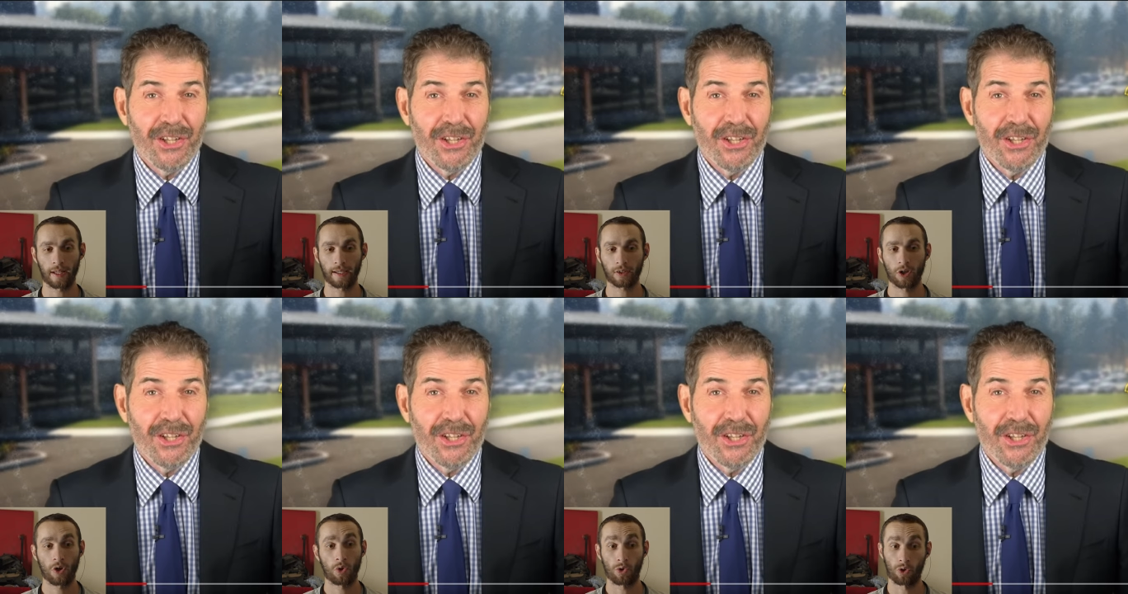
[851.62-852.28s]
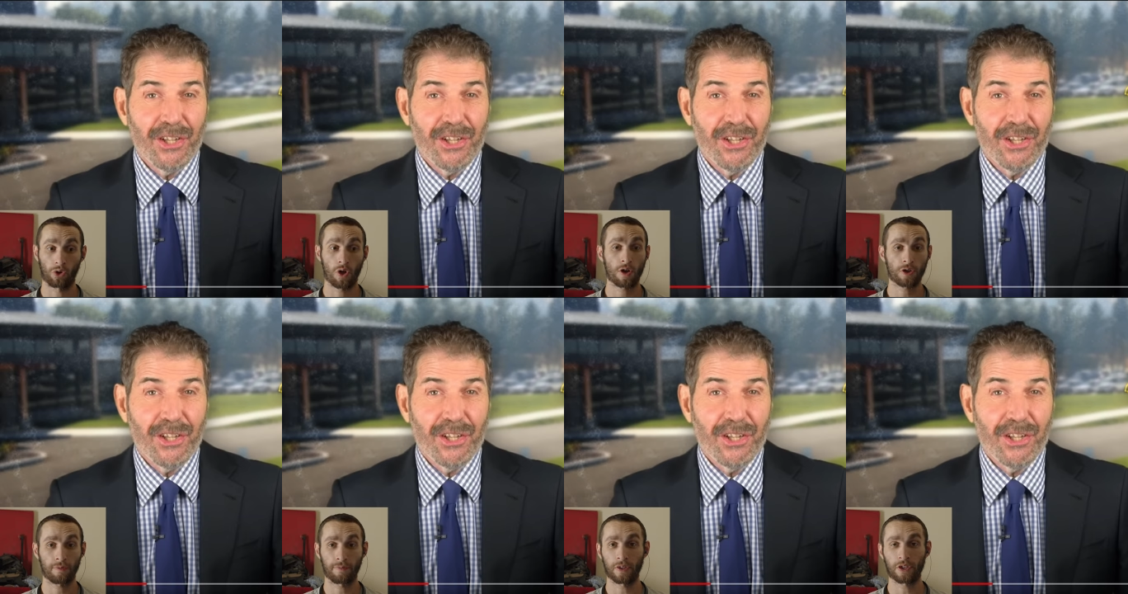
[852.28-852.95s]
Speaker 1: like the laws
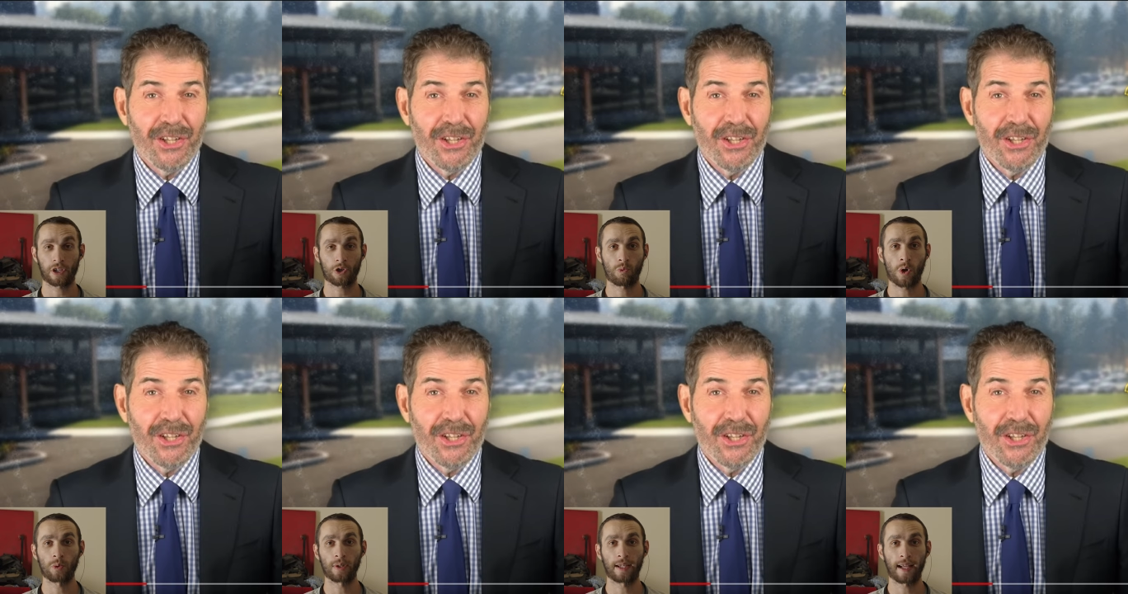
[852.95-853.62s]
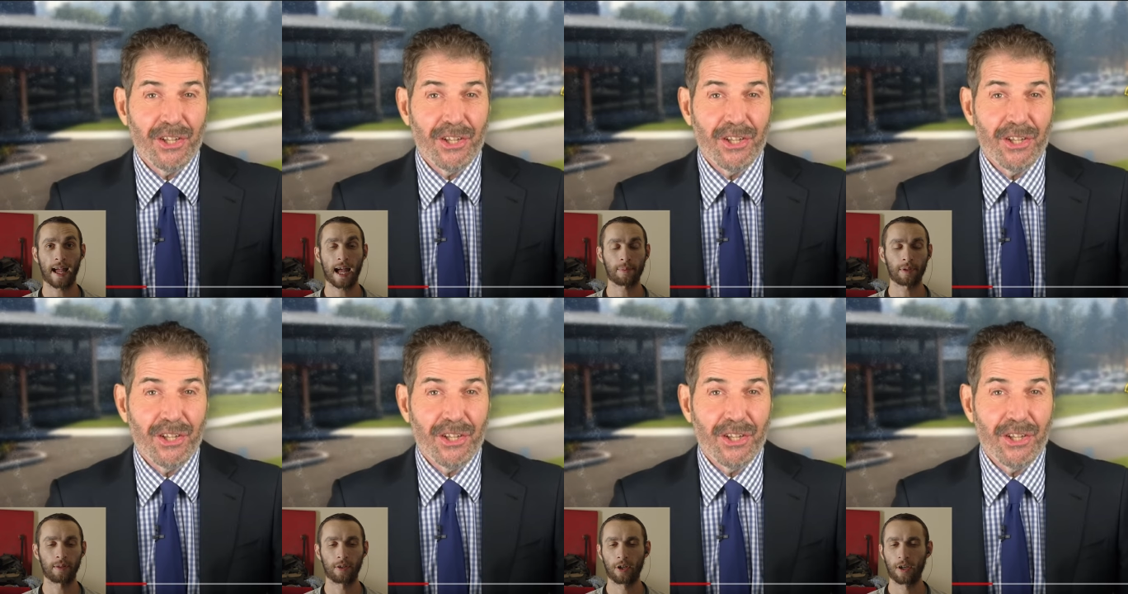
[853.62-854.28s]
of physics won't let it
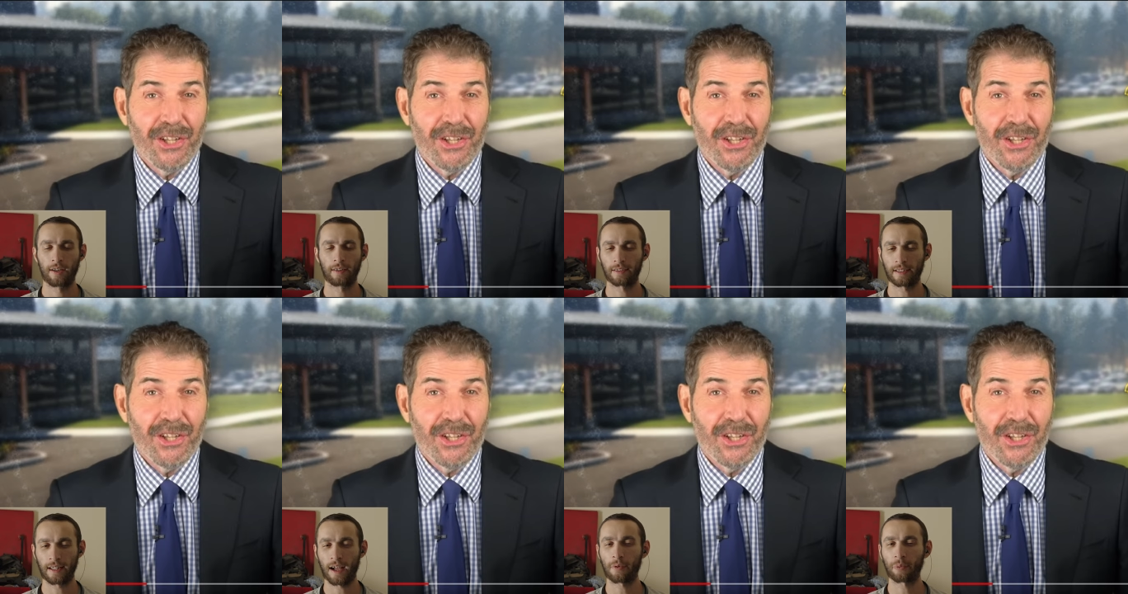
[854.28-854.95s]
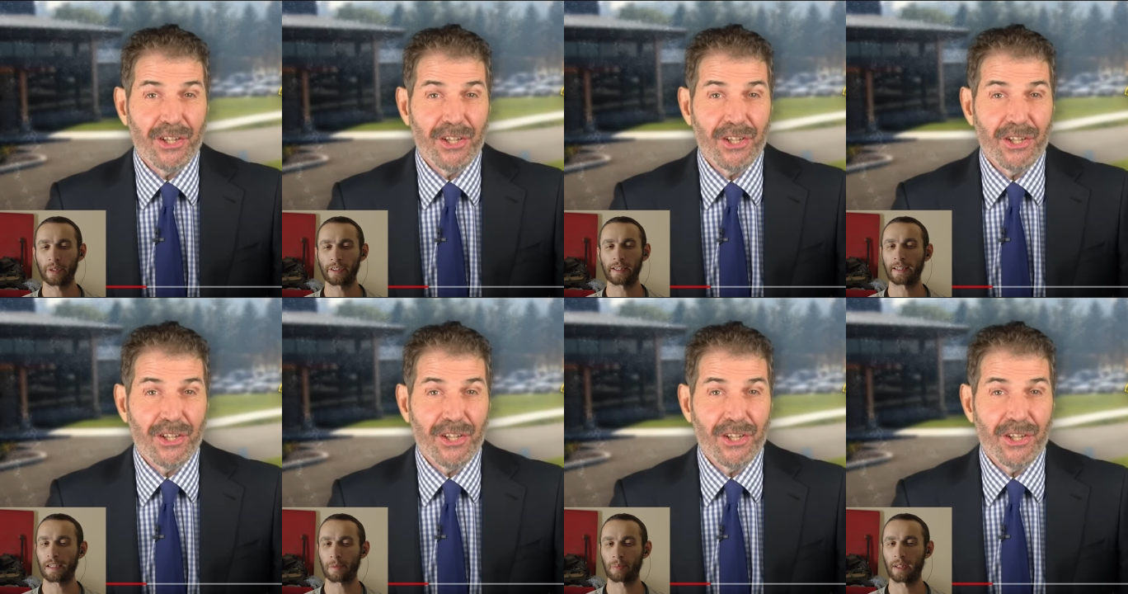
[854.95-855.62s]
happen. He's not really
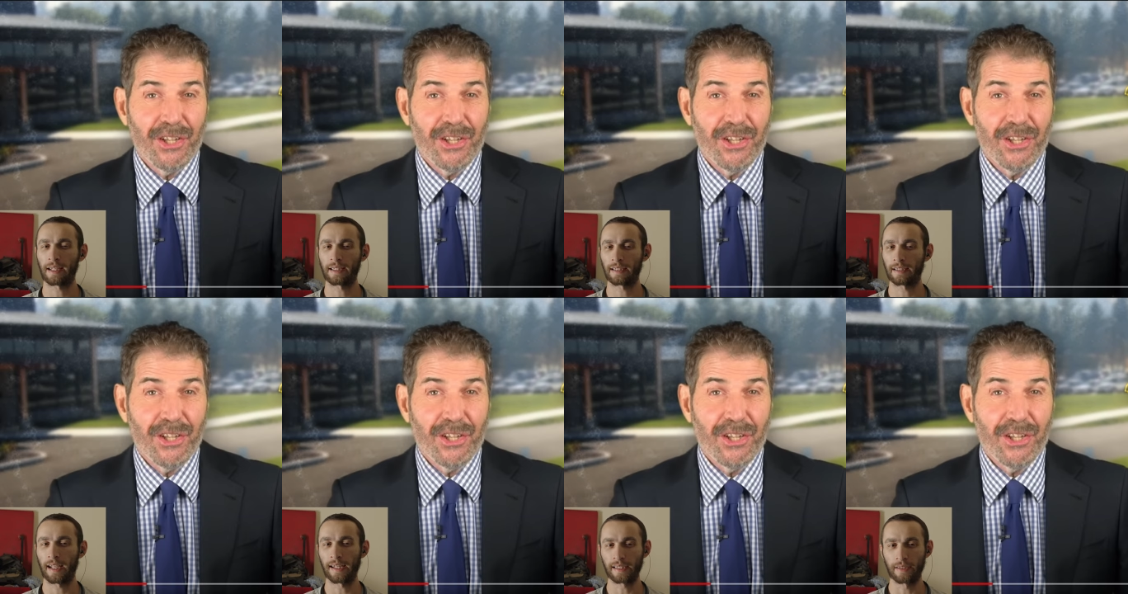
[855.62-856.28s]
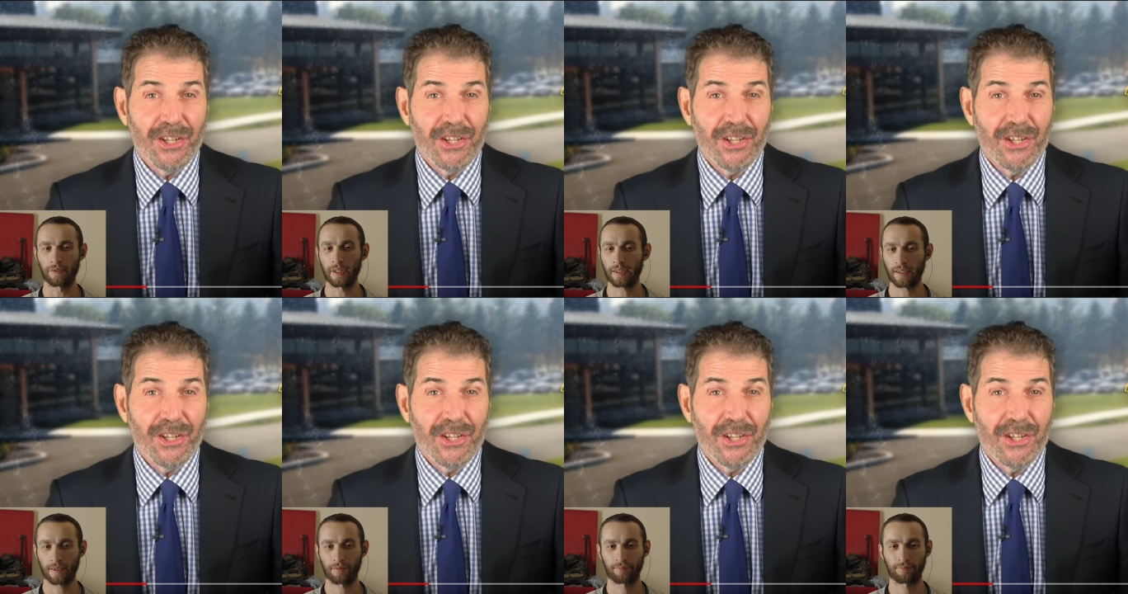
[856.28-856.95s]
explaining any of
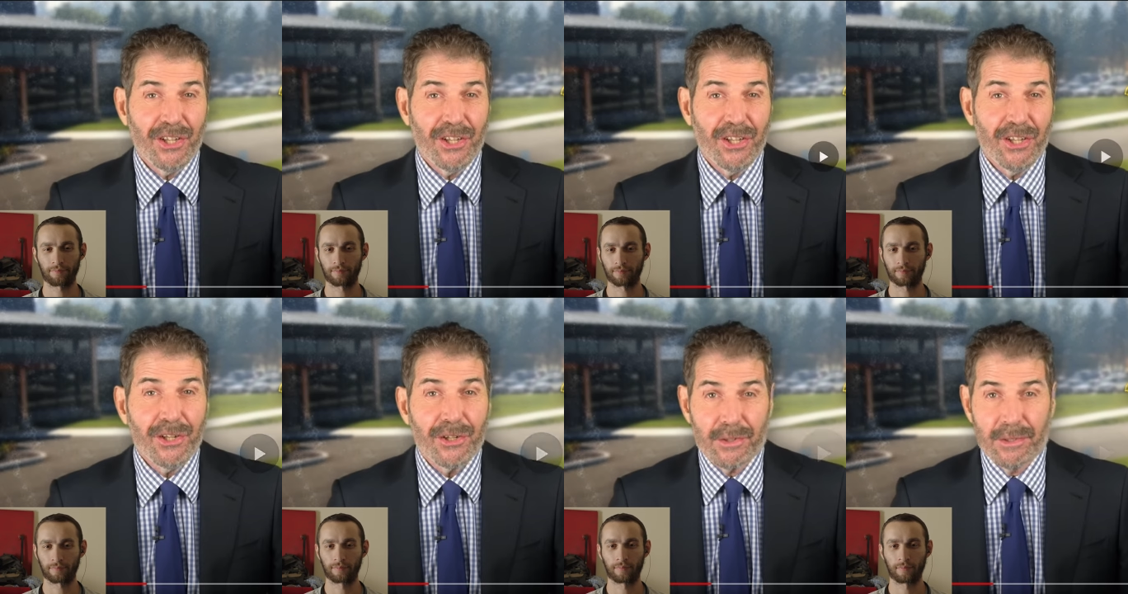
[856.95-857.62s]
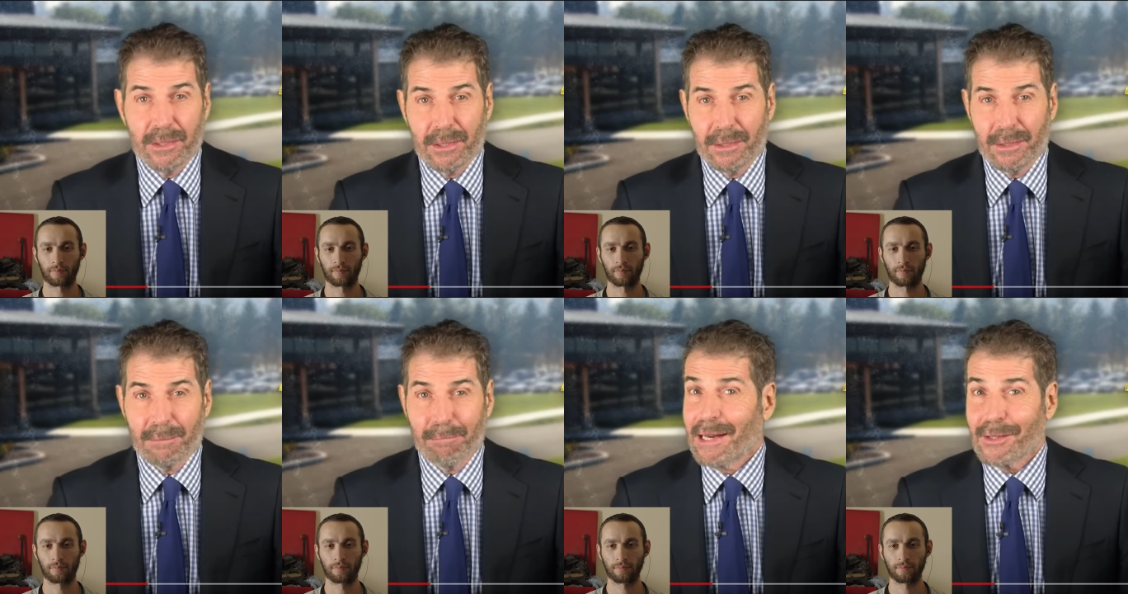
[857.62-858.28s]
this.
Speaker 2: Years.
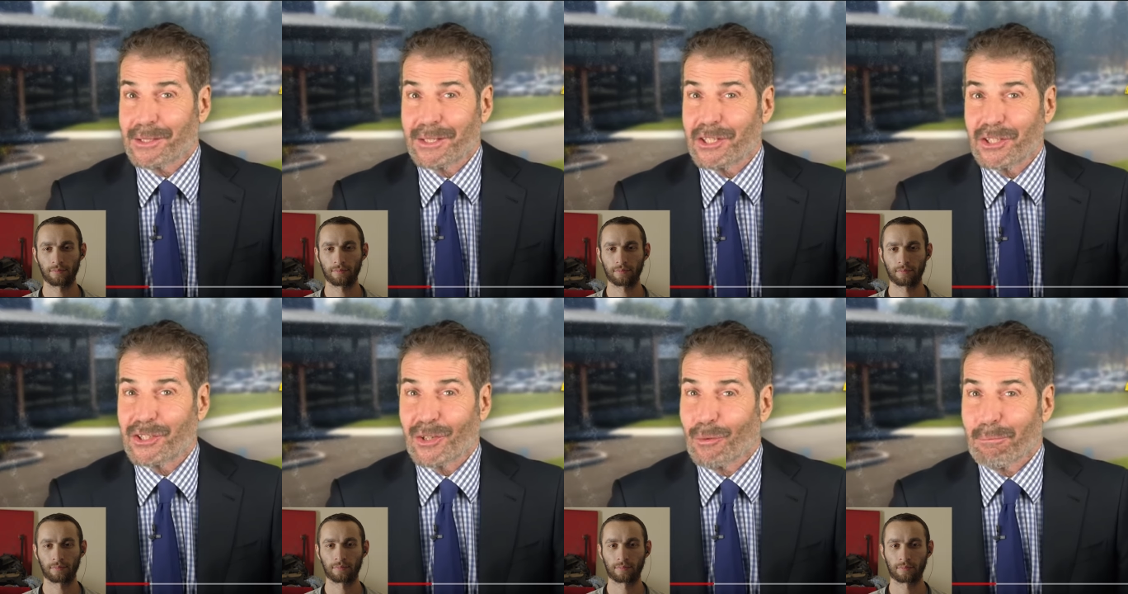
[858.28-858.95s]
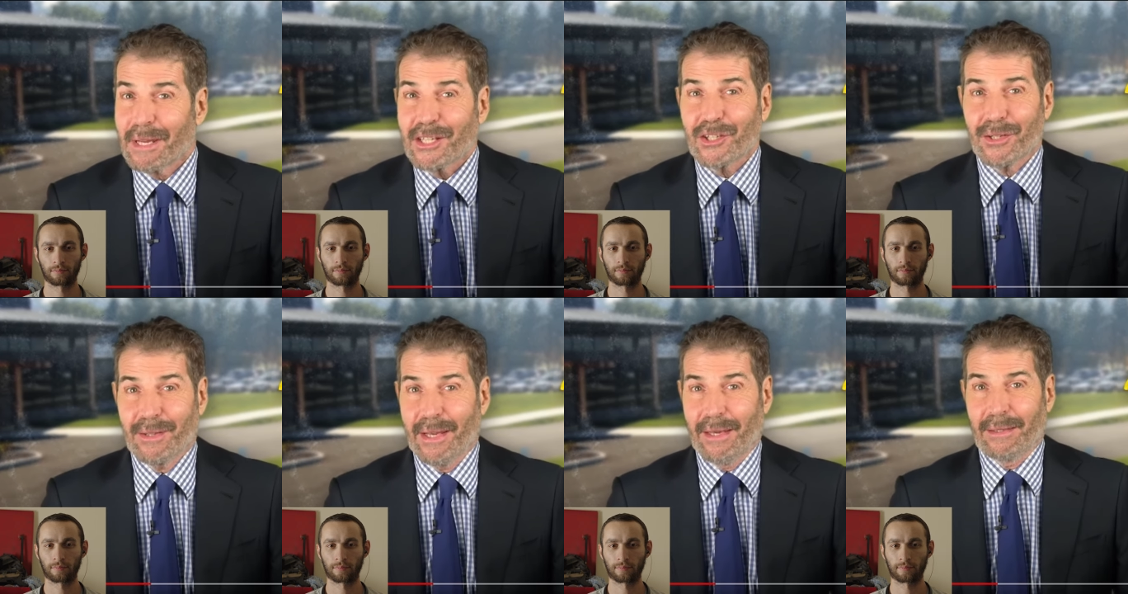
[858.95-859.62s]
Politicians don't
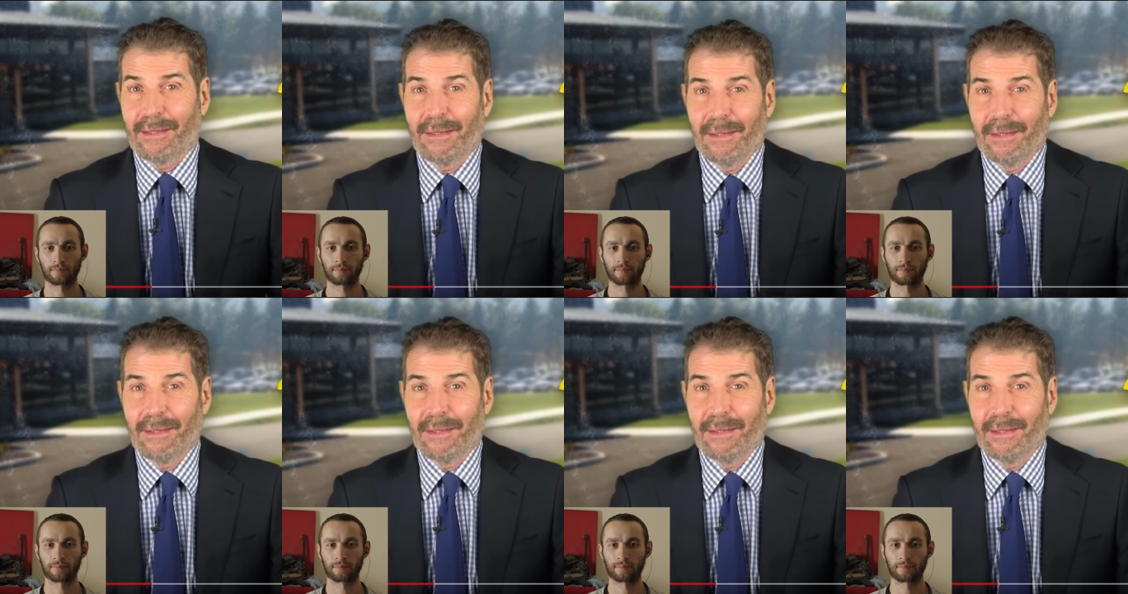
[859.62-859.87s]
mention that.